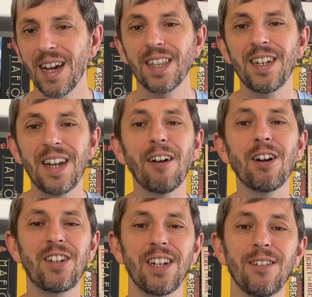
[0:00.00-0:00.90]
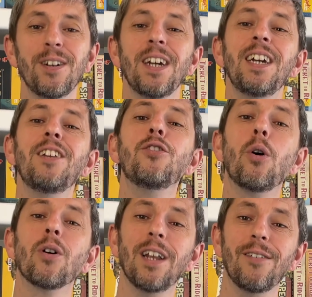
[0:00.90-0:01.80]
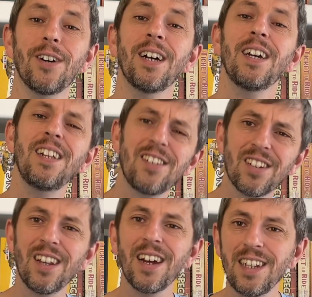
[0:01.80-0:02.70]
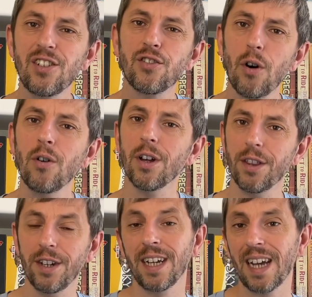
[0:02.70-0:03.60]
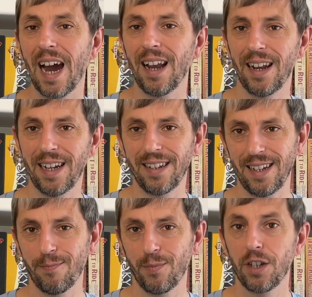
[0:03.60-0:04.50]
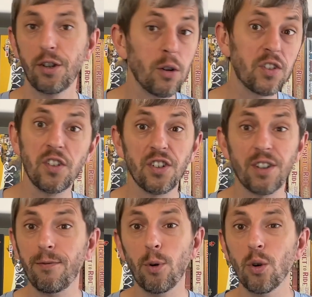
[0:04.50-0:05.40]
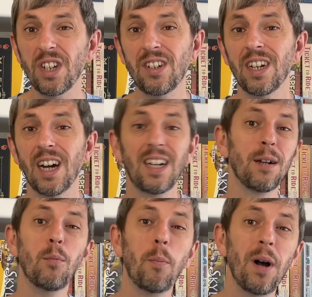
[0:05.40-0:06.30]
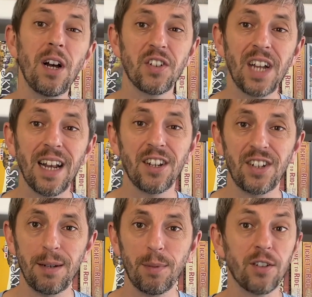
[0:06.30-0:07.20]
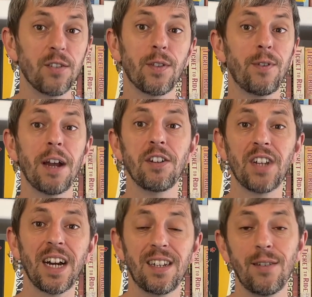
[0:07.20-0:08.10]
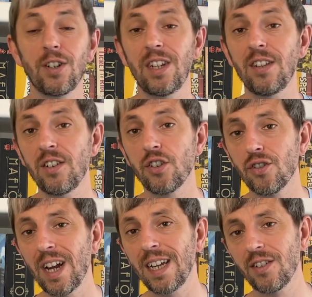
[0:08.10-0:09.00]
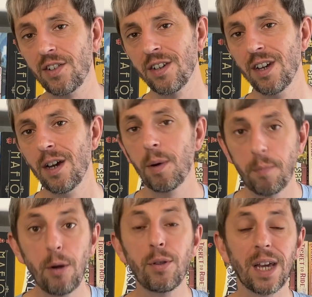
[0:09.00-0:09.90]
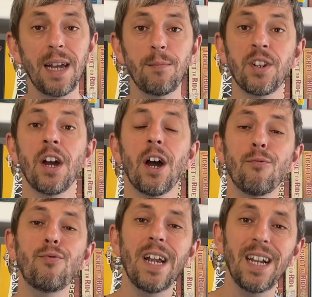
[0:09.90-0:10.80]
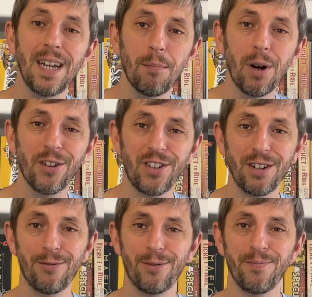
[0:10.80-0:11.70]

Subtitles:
The narrative in Dog Lover is slightly stronger than in Cat Lady. The dogs are just afforded a little more personality because of the various activities and traits, but both games are really immersive.